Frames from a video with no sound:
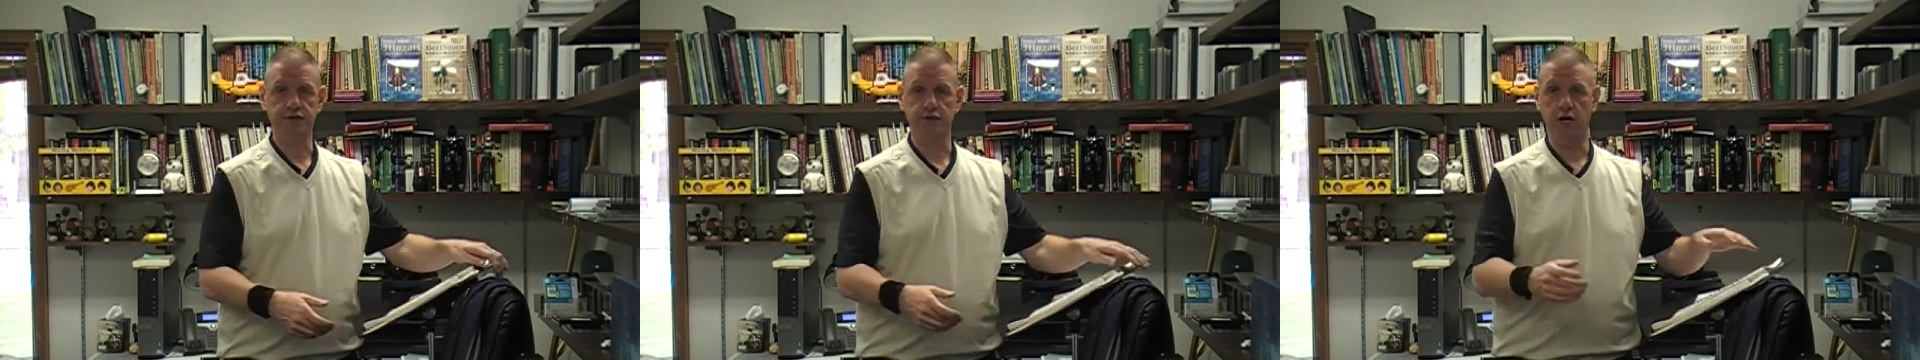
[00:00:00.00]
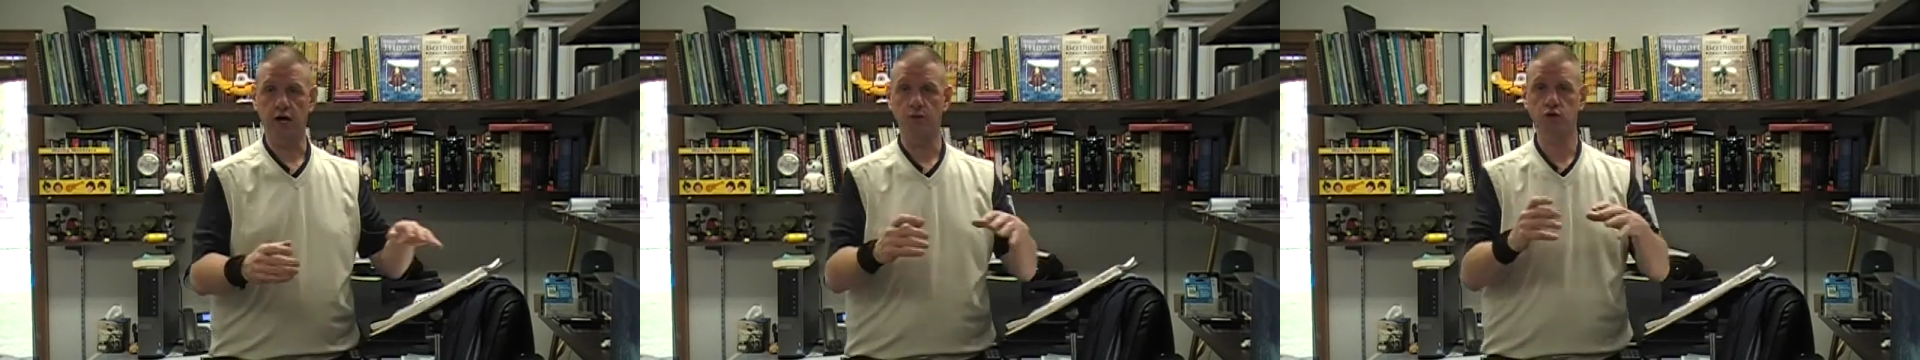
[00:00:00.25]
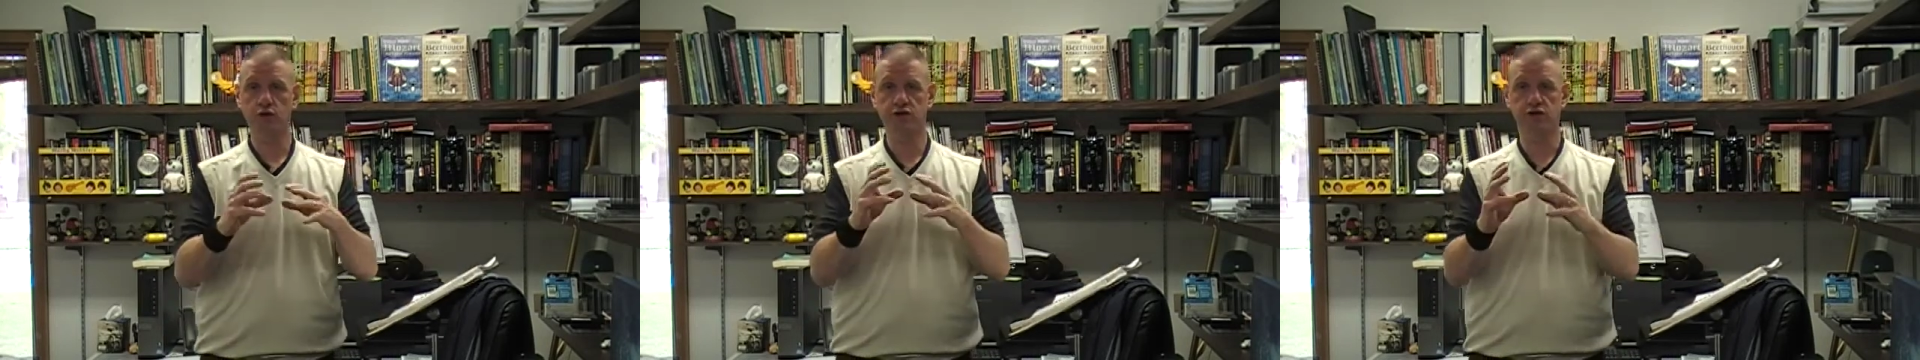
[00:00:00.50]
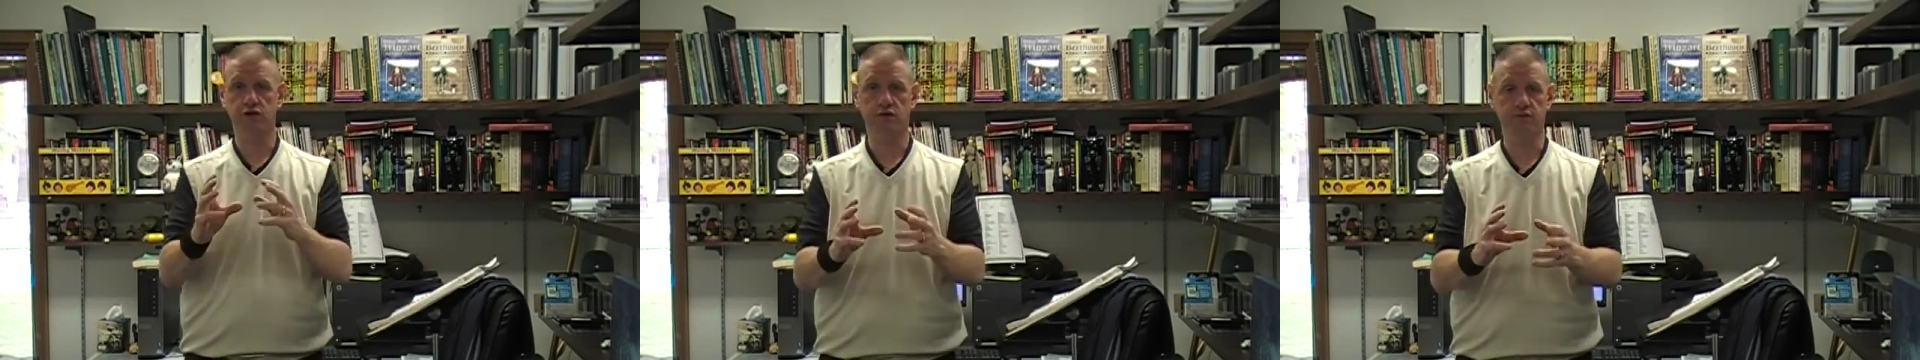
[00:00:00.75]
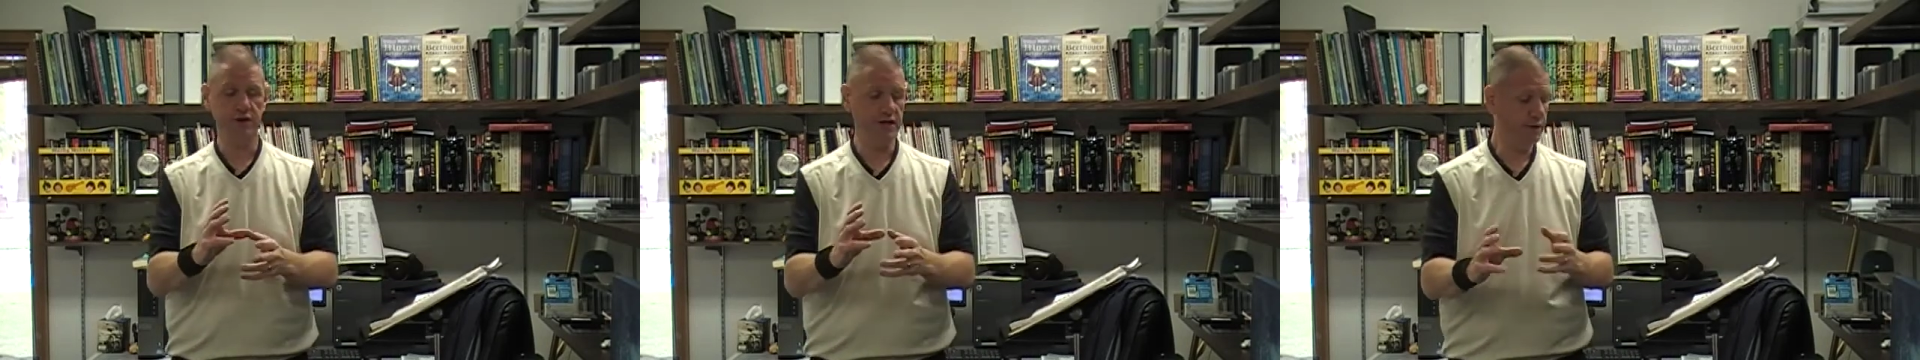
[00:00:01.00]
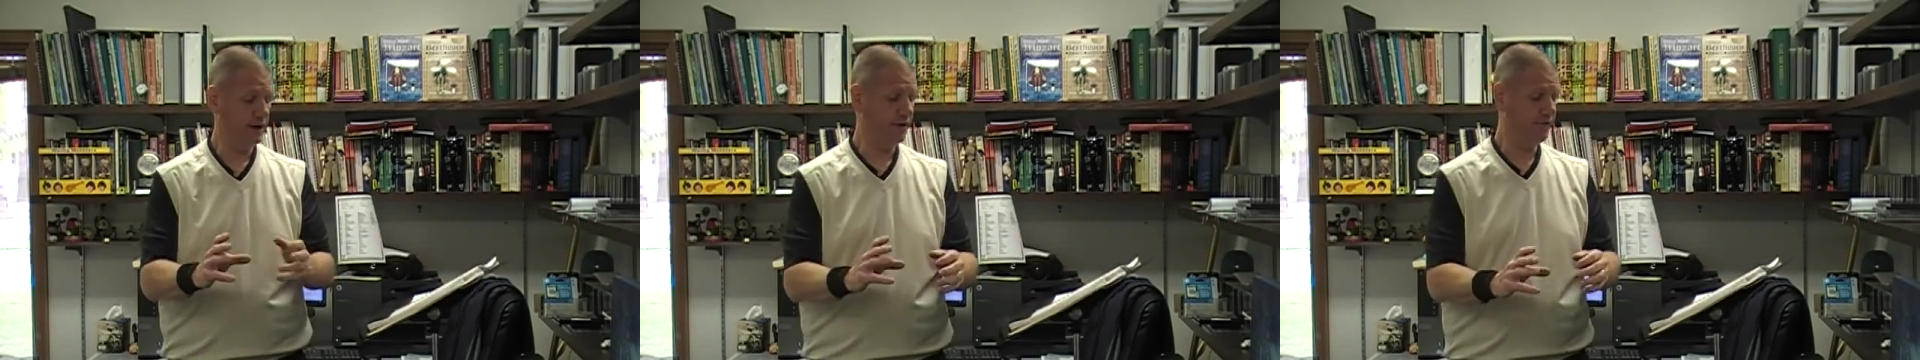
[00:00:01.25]
So now I'm going to just sort of
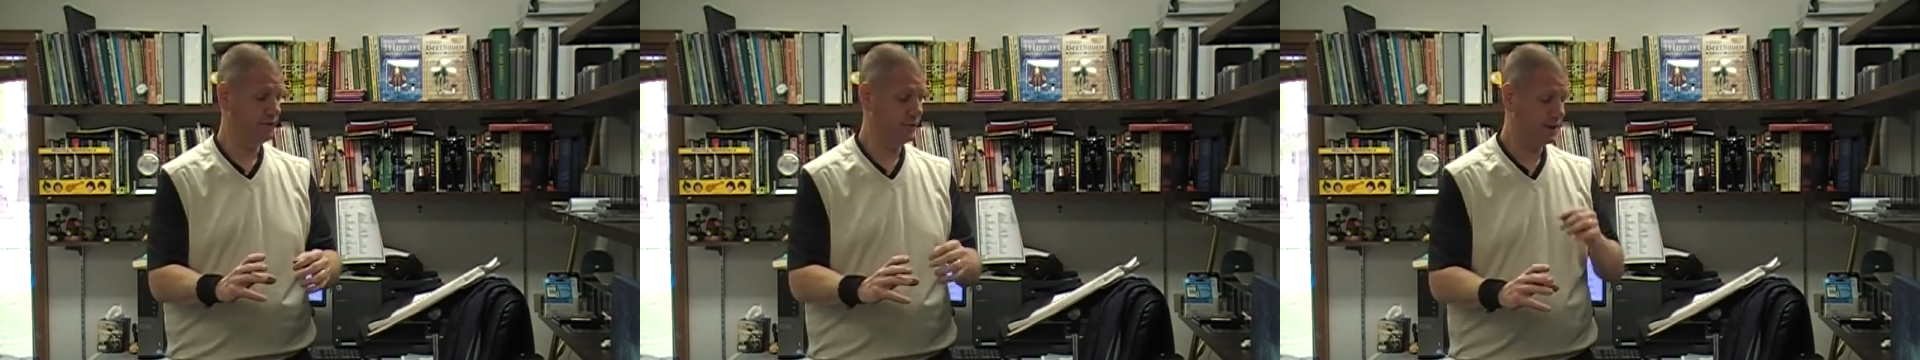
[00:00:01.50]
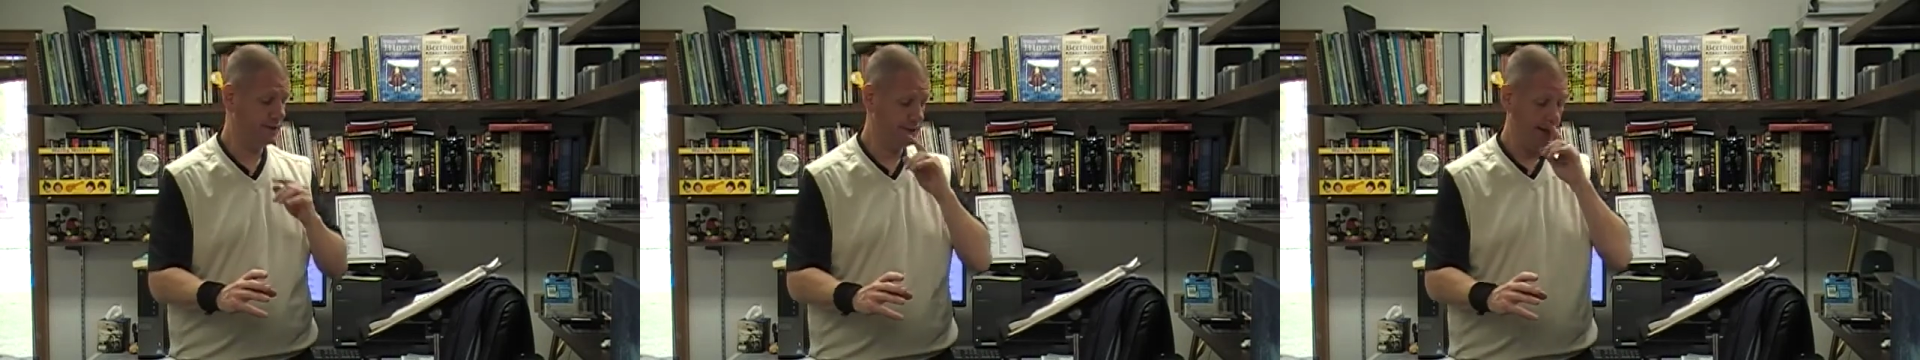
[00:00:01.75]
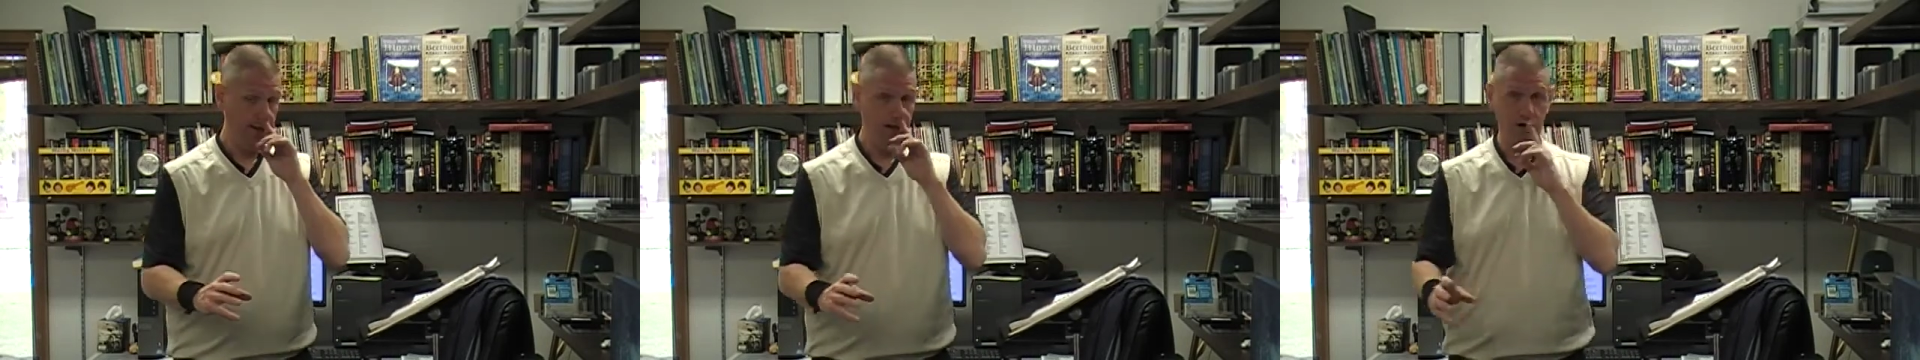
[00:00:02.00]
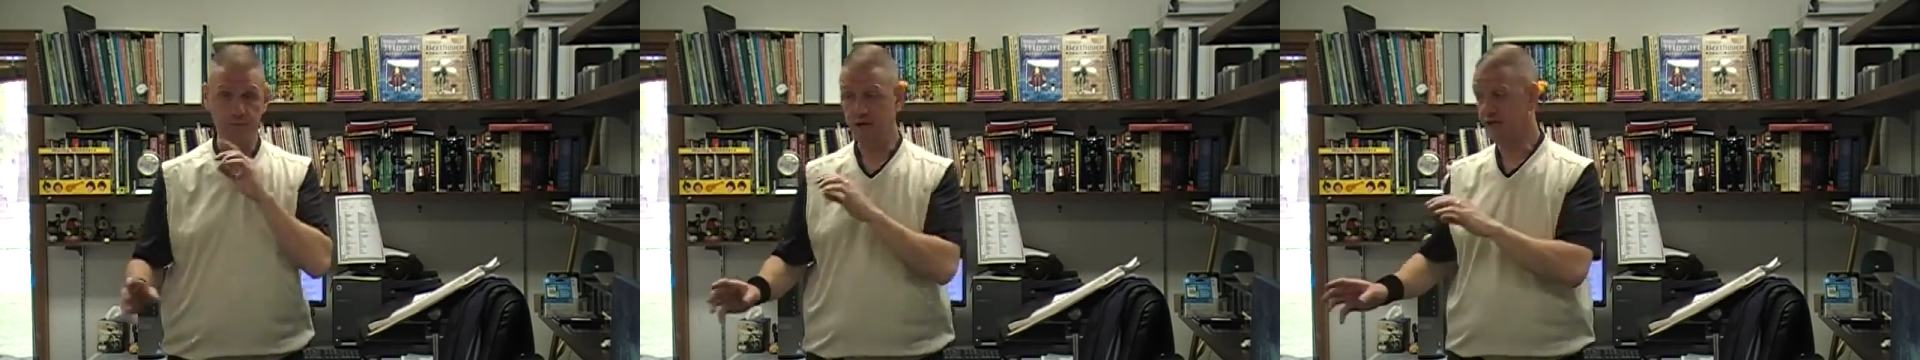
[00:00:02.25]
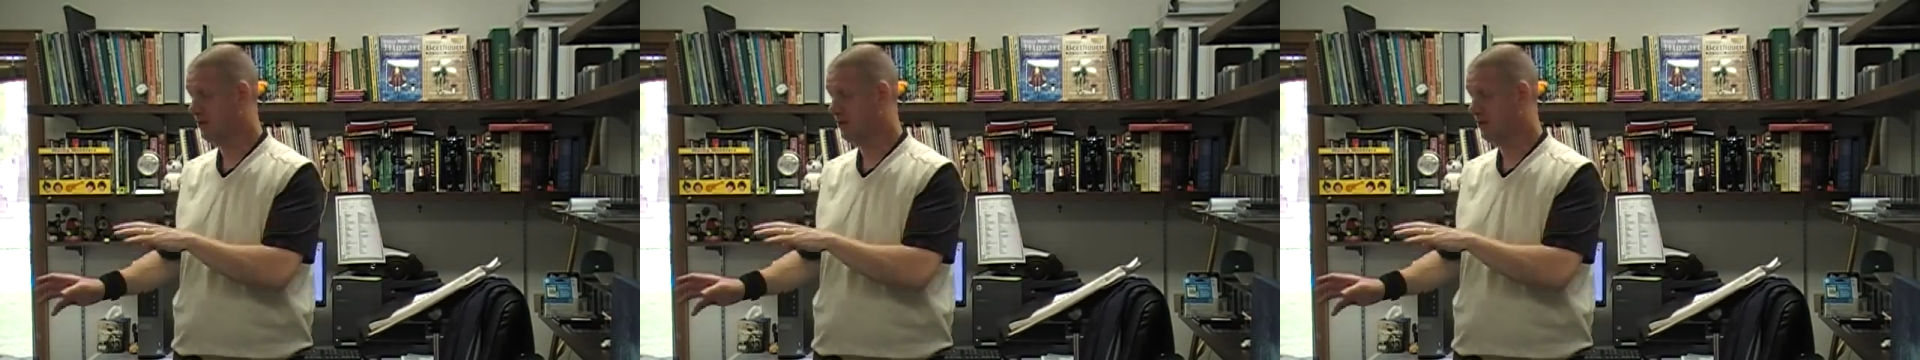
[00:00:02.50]
reiterate a few things. I'll play